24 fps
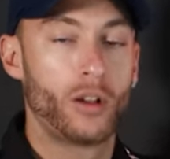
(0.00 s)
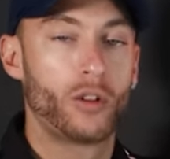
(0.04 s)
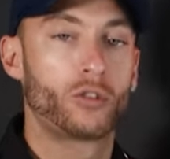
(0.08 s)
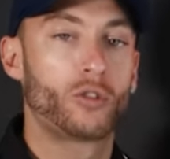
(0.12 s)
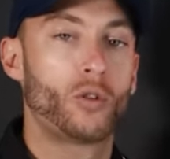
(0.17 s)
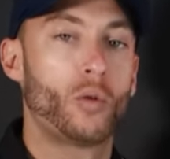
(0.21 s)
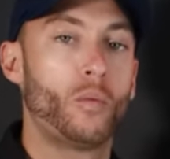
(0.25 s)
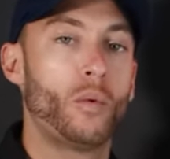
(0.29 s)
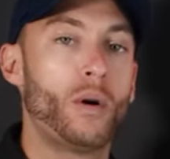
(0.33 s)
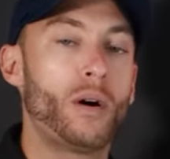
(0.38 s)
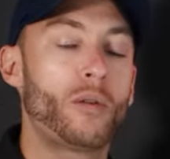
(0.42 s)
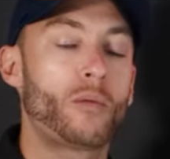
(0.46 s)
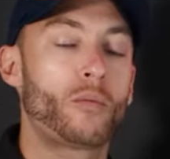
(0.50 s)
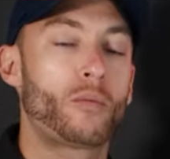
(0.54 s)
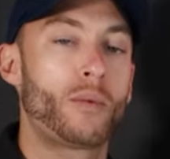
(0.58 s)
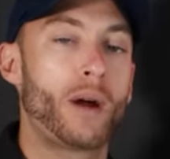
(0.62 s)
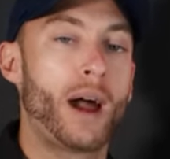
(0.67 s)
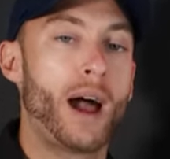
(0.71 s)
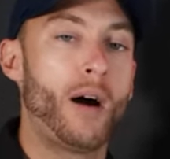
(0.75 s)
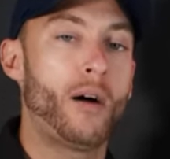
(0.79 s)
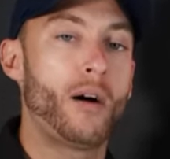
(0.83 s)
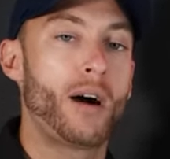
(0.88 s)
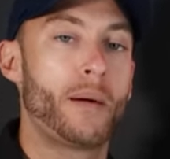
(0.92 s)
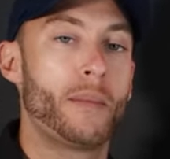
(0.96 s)
So what
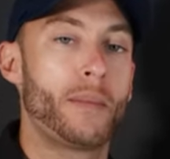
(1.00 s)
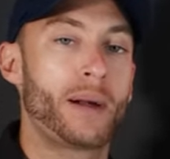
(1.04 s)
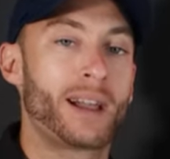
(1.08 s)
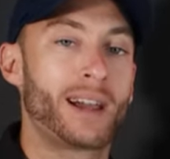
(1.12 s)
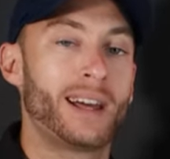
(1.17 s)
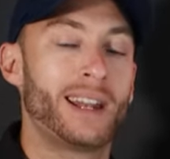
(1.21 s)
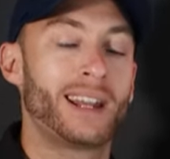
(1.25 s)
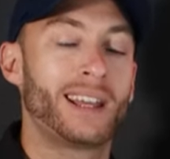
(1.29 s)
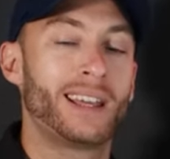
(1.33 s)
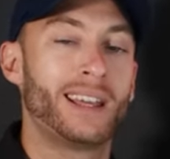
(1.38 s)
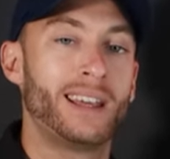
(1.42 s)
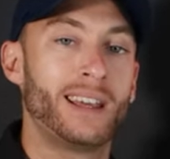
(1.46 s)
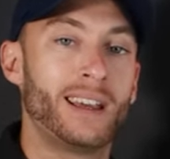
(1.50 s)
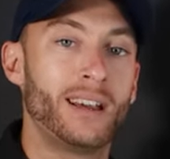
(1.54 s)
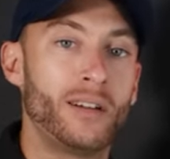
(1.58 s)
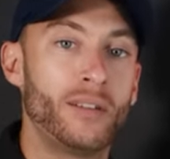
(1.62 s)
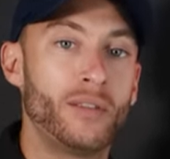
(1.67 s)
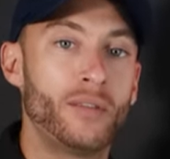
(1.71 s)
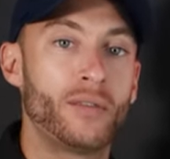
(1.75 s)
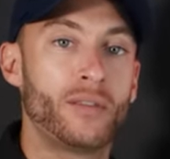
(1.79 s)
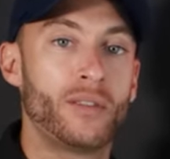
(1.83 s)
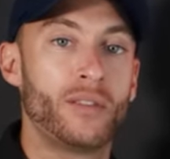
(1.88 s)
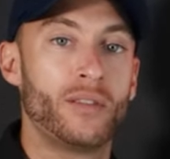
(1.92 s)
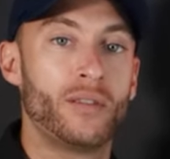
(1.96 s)
route am I going to
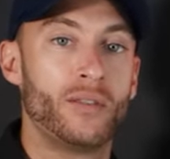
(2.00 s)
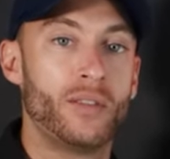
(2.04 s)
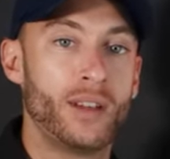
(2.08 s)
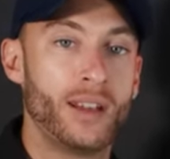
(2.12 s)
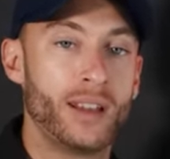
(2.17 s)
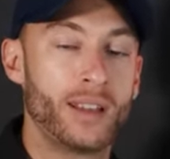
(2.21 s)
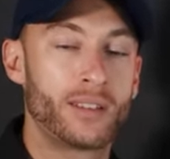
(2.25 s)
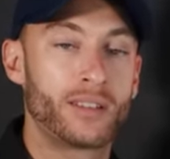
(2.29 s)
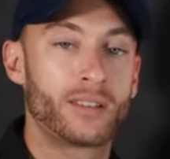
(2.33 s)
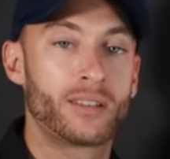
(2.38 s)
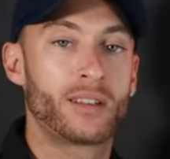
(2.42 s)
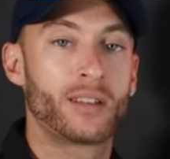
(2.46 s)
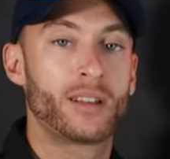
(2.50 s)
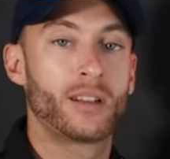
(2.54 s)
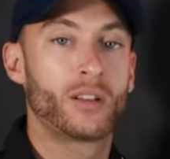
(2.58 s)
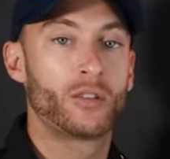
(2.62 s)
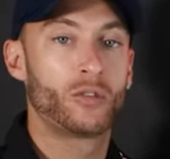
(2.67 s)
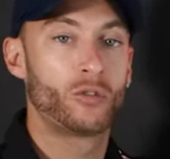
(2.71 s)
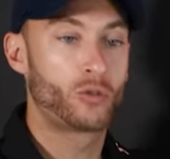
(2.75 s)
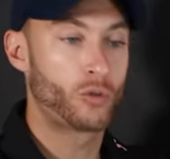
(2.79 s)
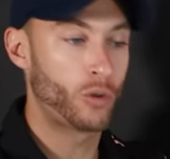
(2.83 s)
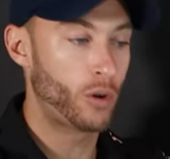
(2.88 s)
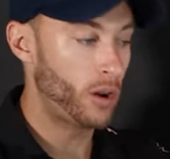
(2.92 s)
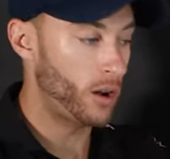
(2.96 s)
give this
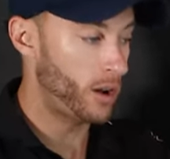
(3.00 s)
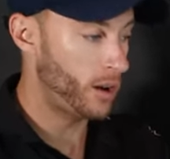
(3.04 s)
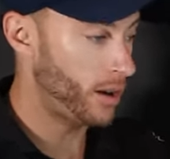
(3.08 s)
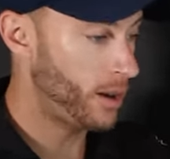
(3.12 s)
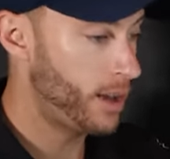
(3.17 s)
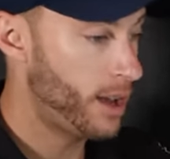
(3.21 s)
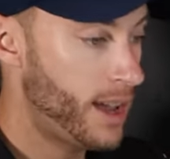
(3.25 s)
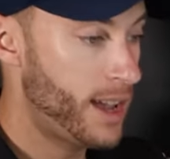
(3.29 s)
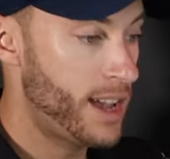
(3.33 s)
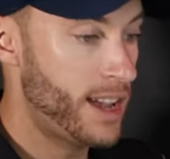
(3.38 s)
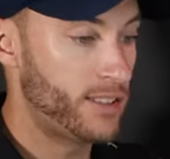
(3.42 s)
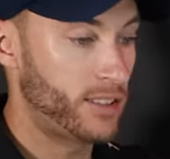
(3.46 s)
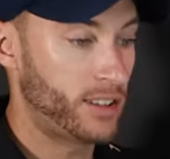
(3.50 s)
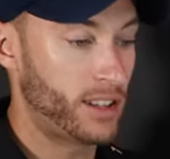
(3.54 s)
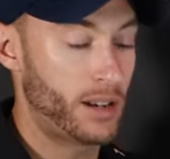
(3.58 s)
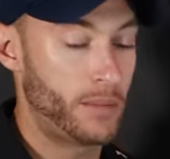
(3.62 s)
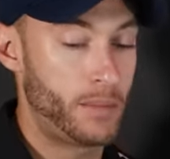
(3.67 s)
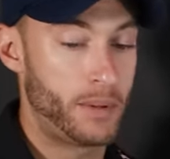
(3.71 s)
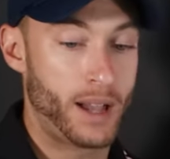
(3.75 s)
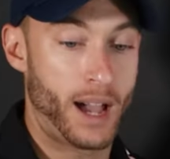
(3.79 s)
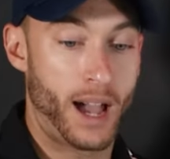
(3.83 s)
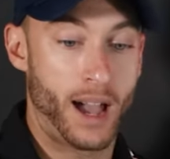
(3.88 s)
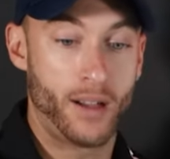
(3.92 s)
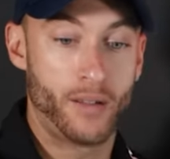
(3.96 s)
drug? Is it
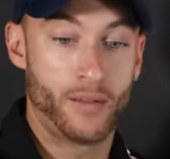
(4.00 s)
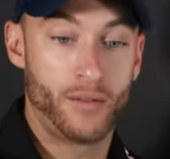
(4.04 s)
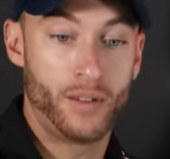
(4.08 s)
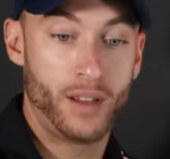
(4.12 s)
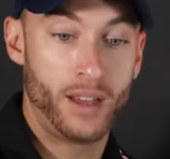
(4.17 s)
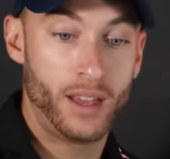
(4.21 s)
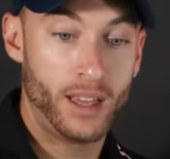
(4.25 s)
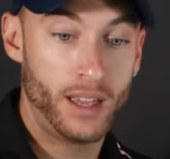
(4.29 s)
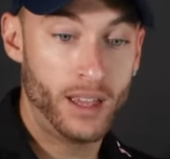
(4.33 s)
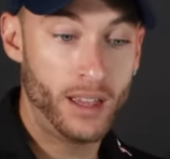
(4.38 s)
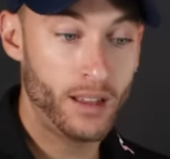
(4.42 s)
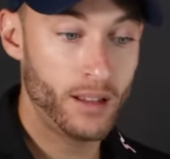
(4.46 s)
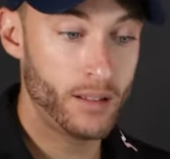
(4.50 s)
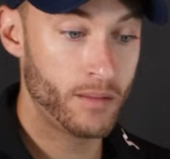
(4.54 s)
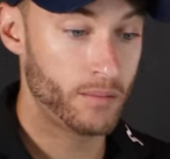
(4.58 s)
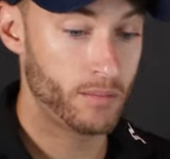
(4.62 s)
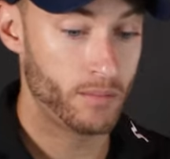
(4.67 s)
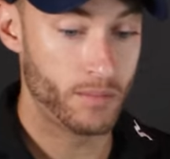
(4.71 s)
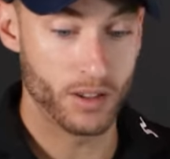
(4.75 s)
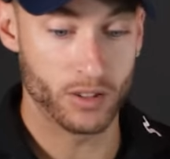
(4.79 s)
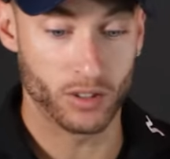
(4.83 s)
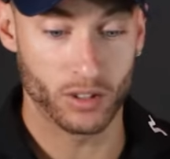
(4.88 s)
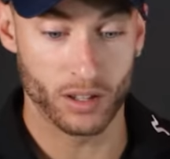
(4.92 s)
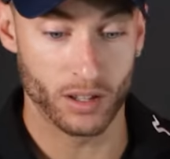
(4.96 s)
going to be IV?
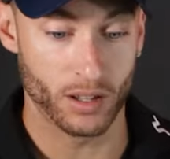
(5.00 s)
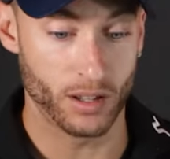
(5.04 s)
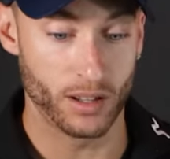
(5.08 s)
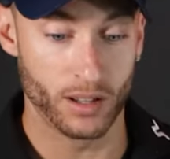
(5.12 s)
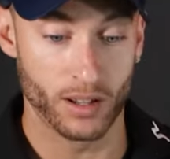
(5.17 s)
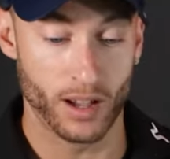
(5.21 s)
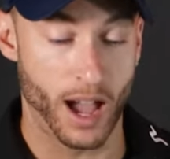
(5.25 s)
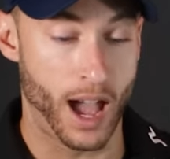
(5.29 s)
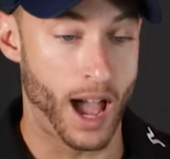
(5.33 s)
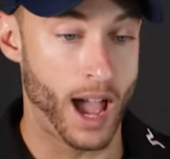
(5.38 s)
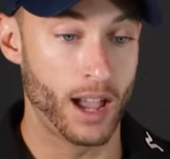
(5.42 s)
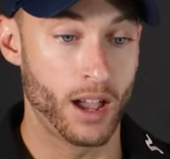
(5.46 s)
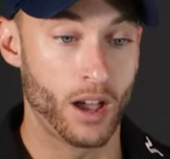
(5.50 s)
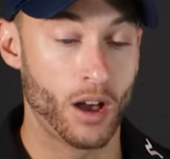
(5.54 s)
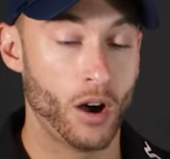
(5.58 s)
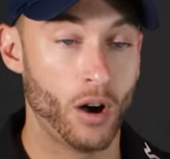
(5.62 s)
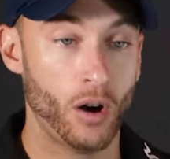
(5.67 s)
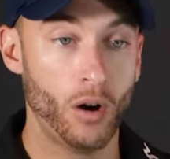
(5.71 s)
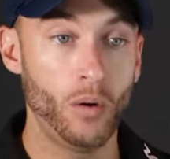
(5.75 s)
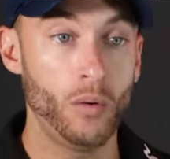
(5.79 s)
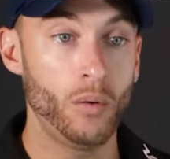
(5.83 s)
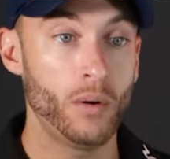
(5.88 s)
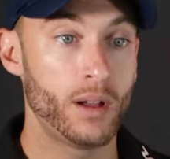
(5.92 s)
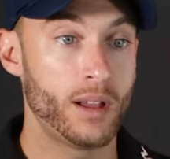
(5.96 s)
Is it
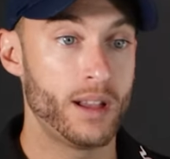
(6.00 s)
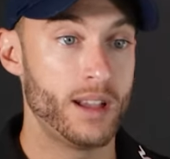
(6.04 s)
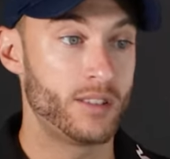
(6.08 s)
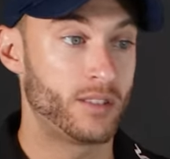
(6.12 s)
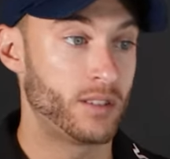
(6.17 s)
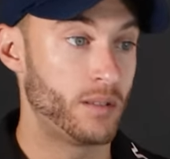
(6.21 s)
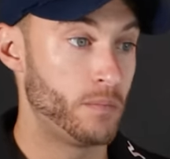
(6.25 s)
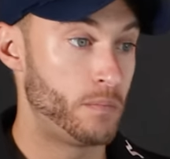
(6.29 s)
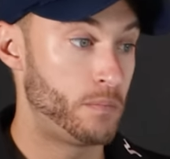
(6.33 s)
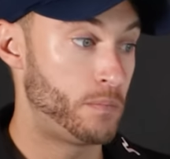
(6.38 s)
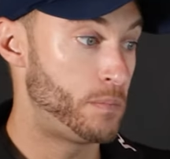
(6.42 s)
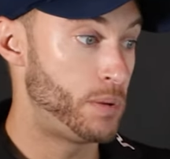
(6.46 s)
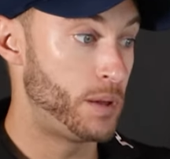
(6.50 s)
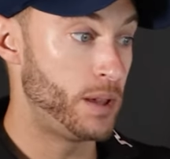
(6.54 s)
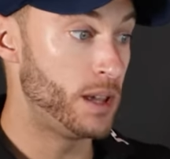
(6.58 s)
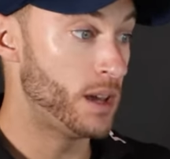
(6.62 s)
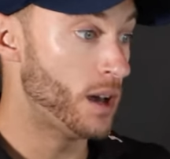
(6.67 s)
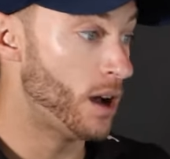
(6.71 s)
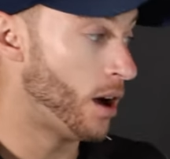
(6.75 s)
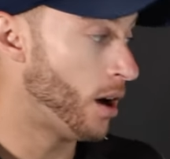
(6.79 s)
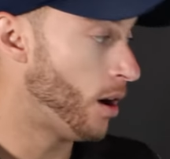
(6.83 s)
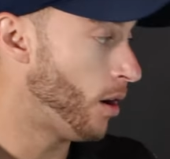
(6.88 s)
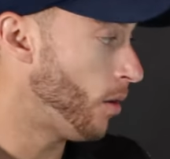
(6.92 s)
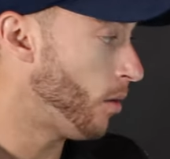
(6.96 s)
IO? Is it
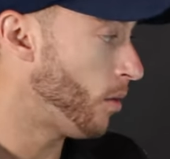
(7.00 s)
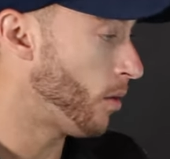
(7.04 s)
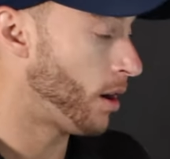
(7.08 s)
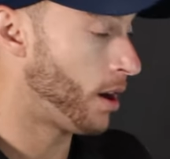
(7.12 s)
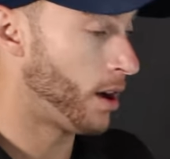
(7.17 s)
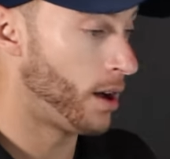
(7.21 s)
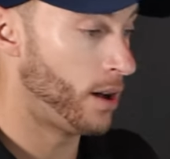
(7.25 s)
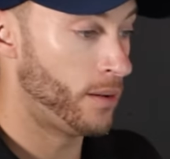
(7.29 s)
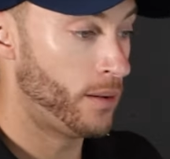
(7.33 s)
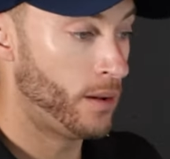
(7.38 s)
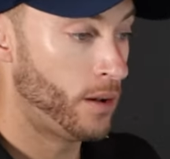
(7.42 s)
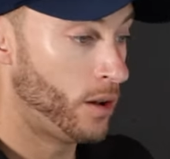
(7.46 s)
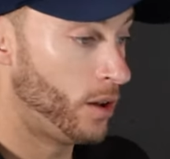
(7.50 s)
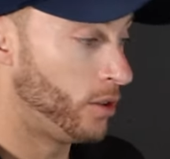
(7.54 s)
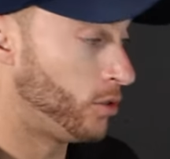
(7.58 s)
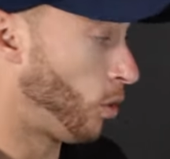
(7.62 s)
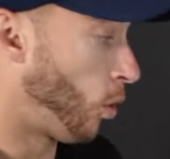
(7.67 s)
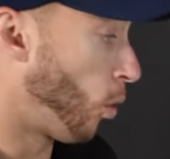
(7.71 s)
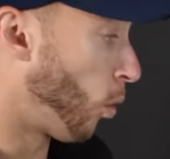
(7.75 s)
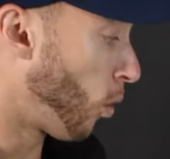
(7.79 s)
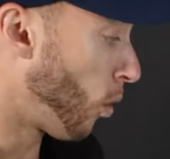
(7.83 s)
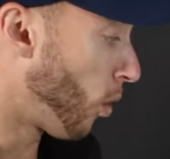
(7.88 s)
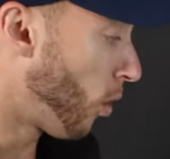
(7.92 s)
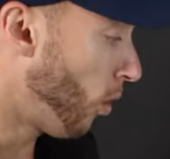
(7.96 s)
PO? Is
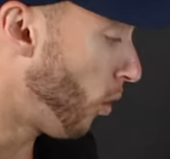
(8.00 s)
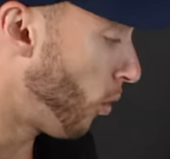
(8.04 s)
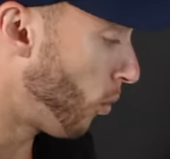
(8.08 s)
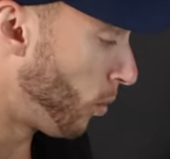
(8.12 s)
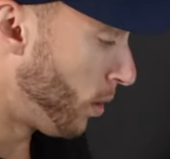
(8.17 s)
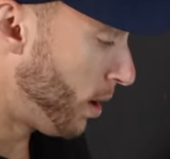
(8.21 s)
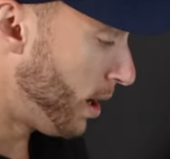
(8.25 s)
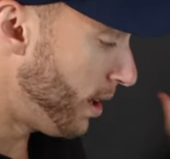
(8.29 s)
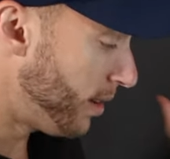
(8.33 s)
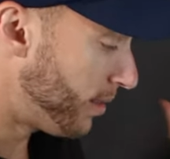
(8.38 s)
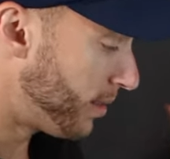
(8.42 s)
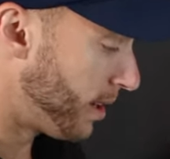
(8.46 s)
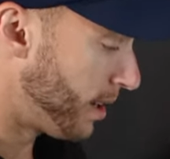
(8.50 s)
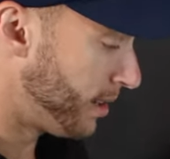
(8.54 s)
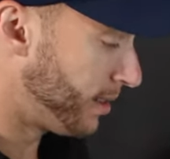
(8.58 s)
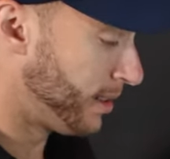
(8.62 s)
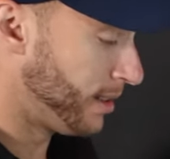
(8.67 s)
it oral? What is it?